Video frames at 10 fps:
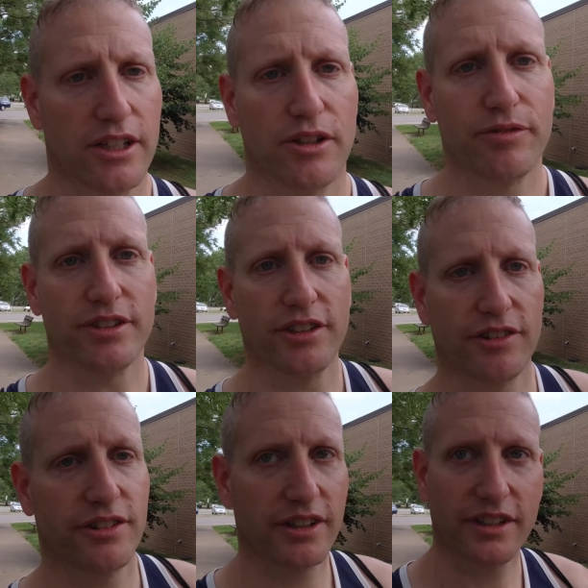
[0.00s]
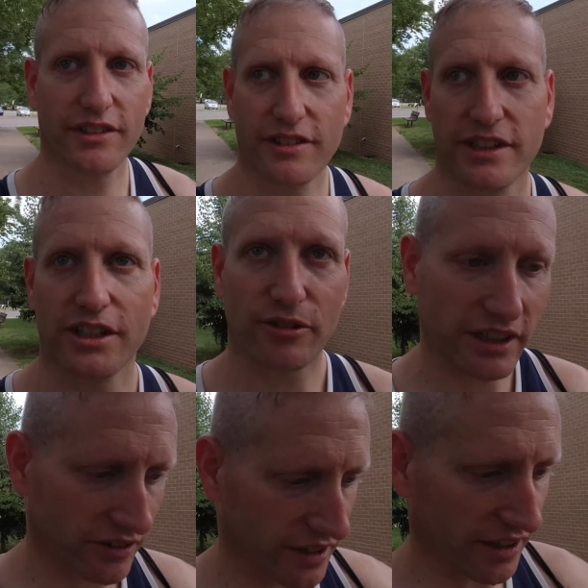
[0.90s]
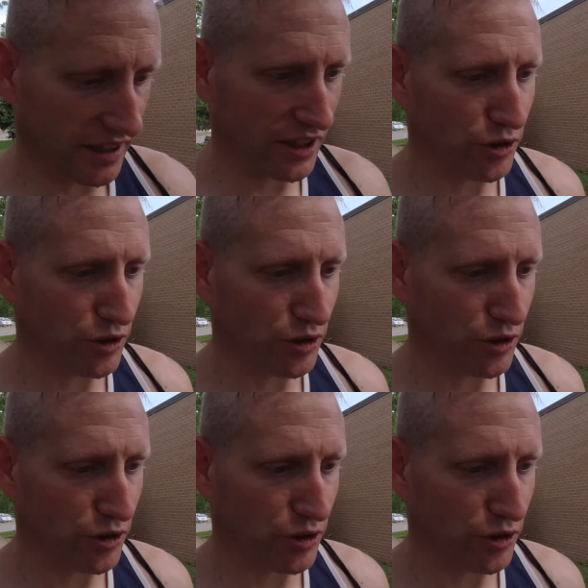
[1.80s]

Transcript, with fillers: enough of just sitting around there.